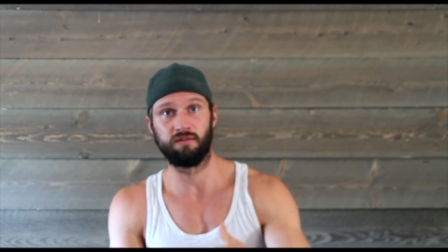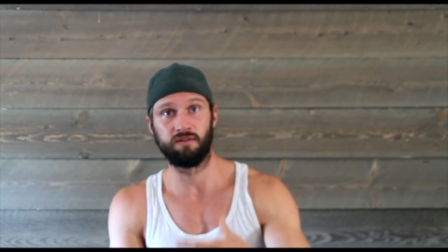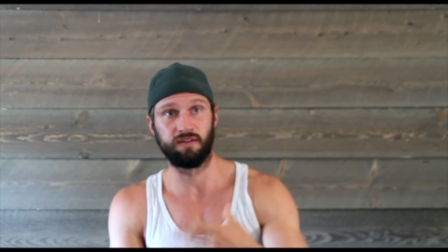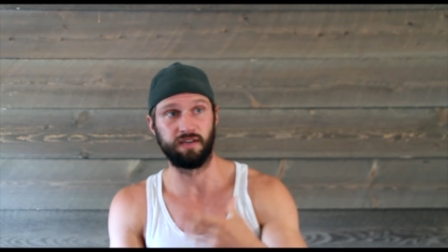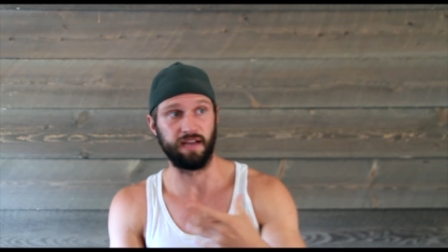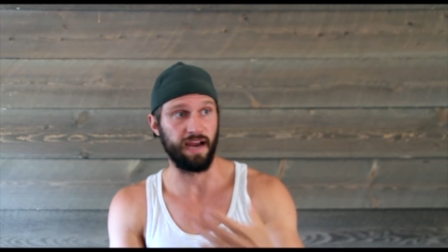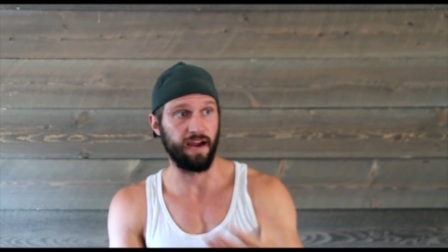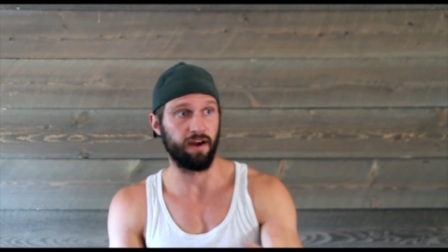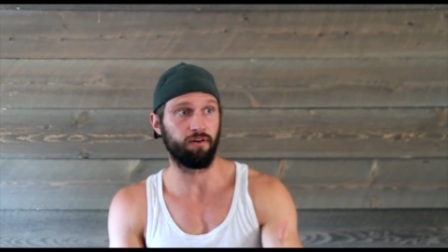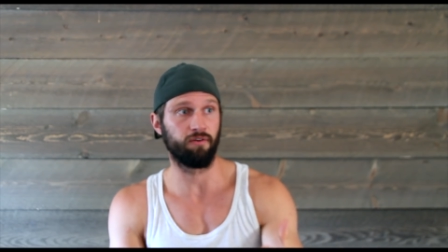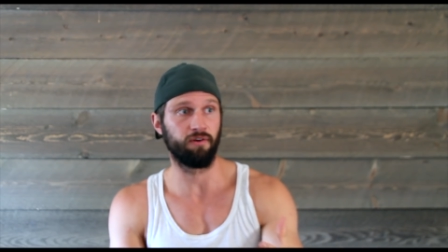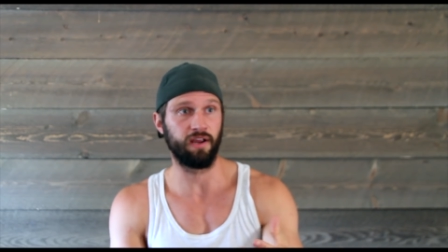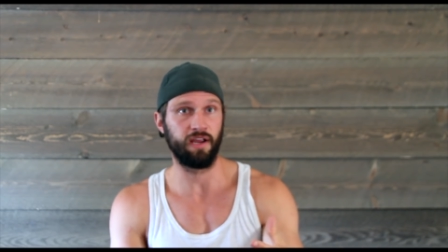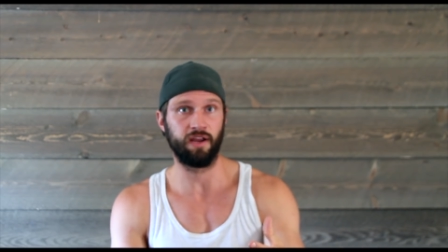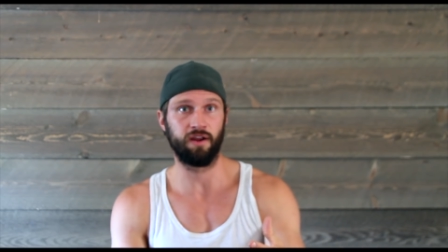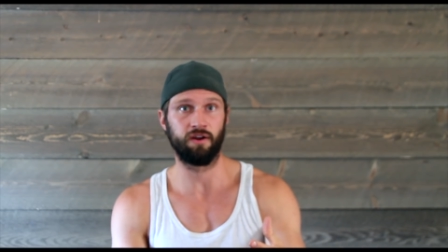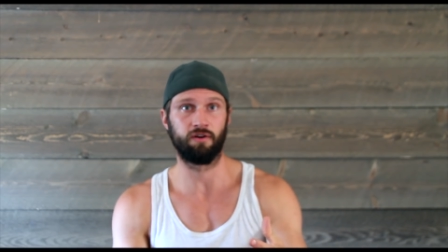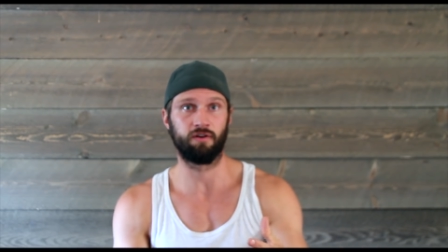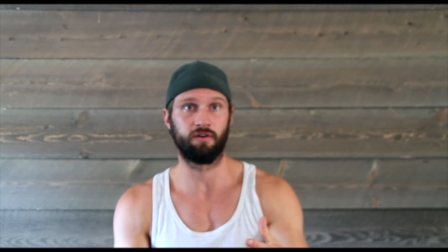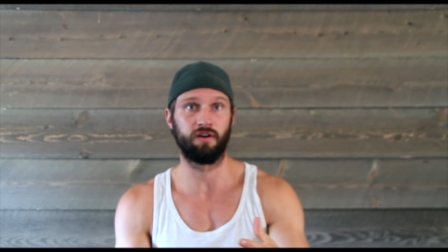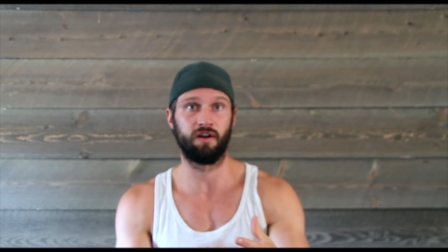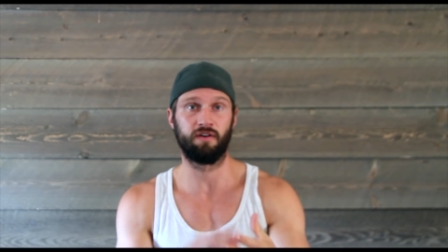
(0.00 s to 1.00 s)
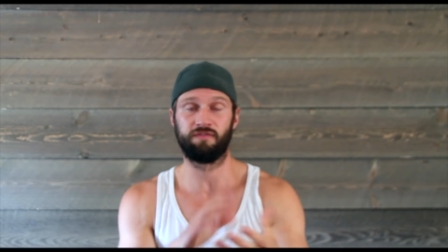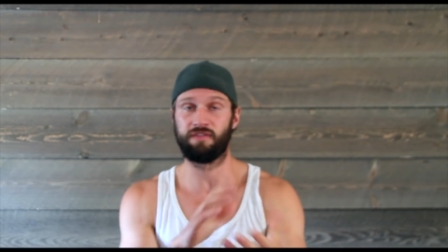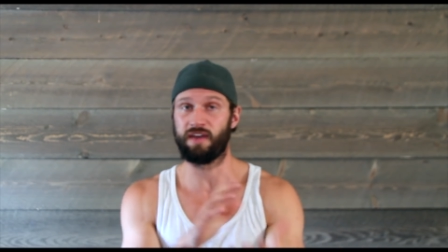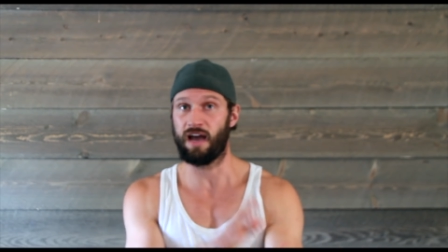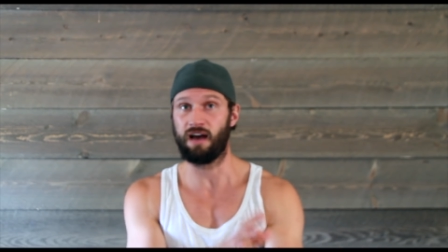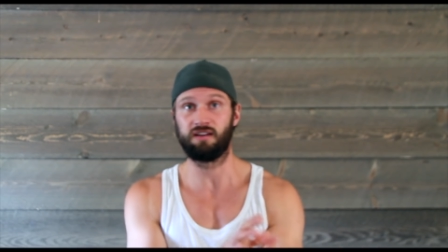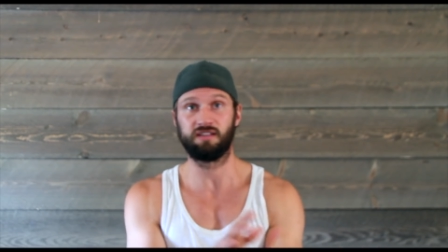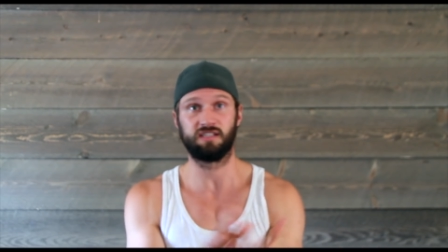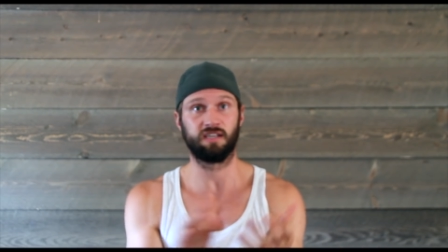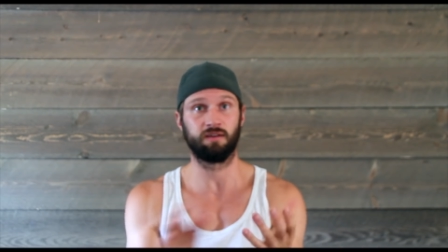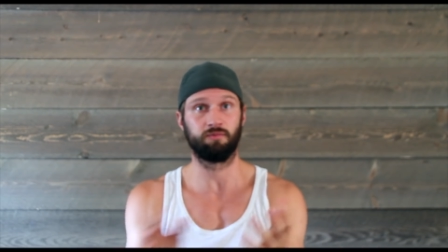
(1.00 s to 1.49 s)
dairy or enough
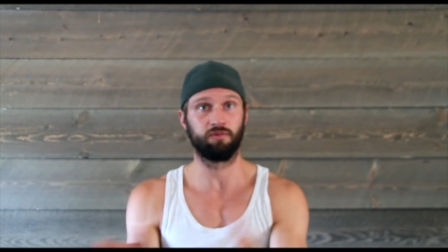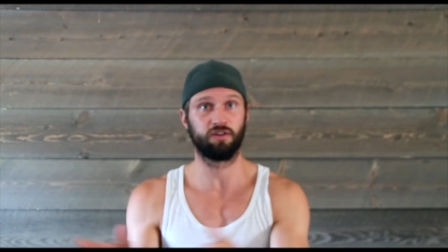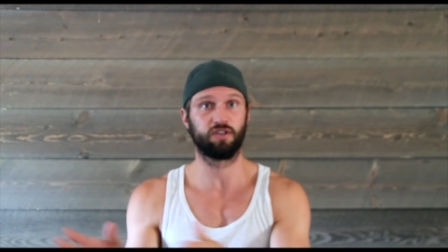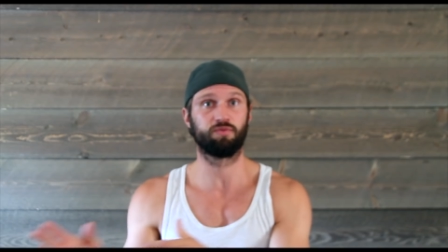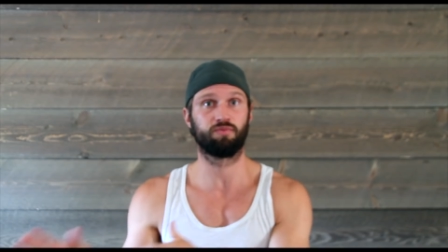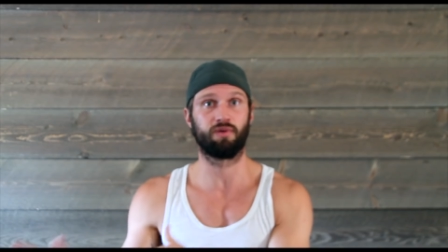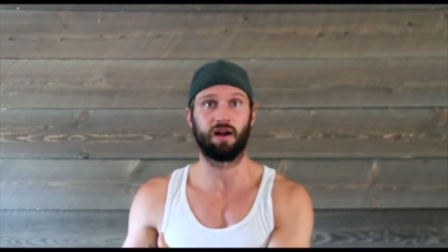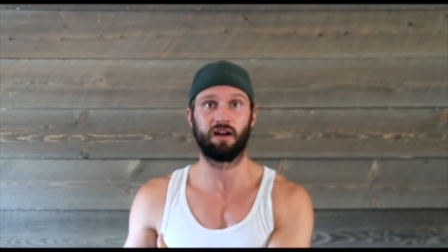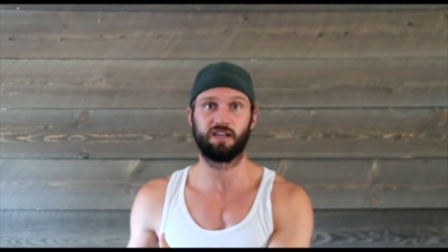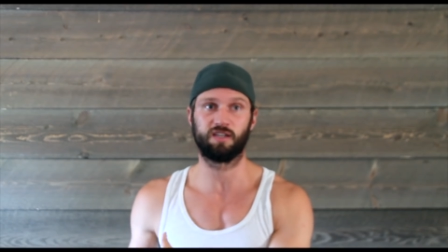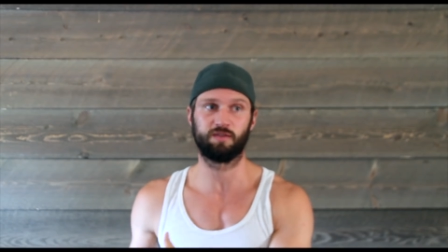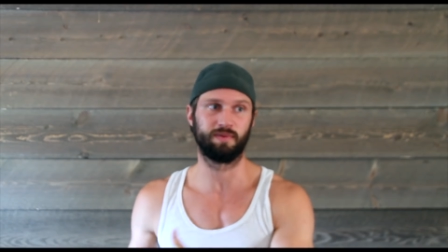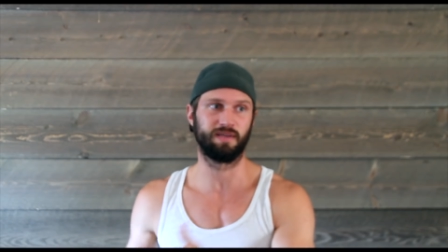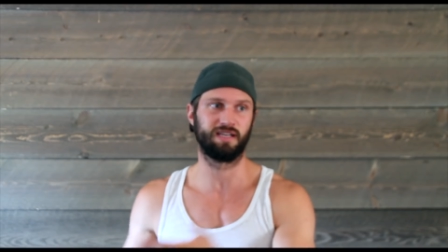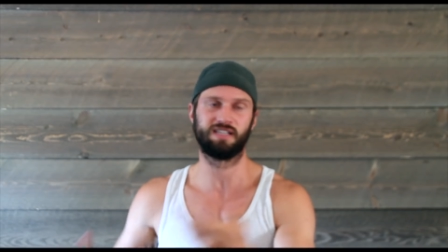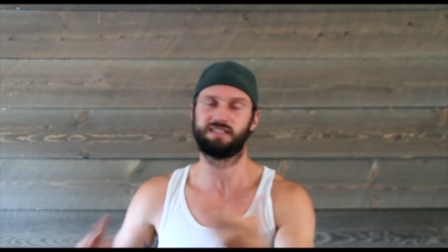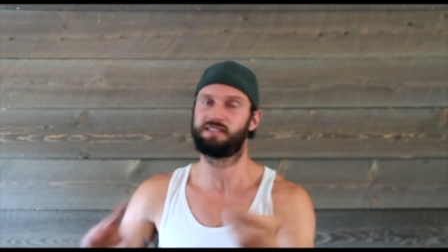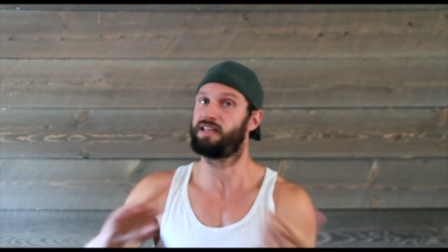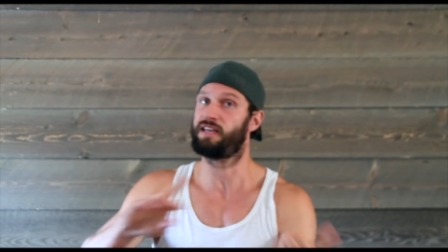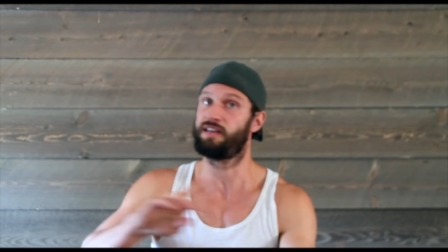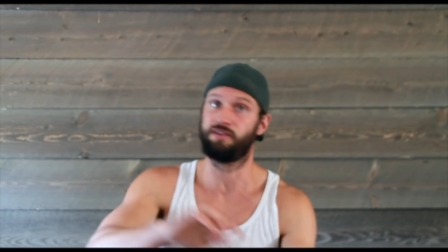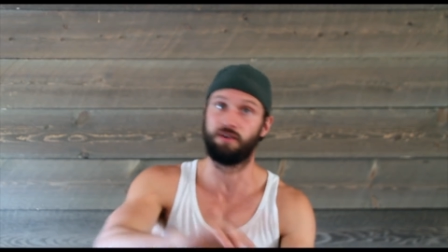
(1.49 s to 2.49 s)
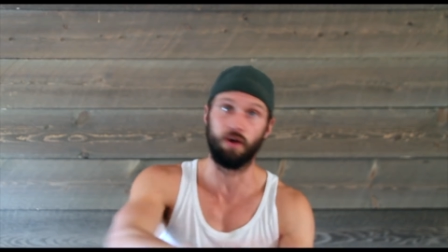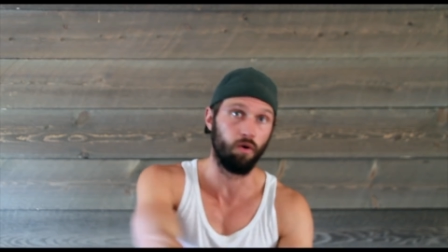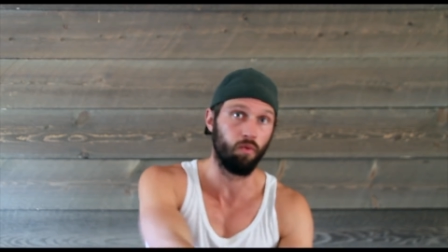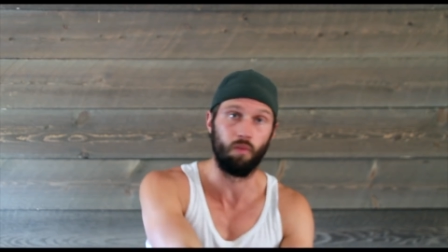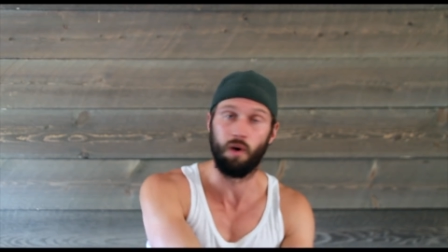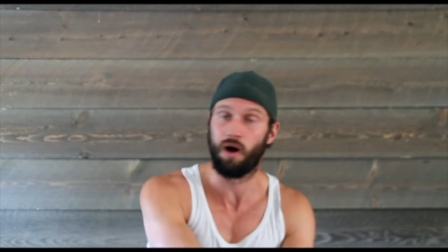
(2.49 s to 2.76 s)
calcium rich products because they don't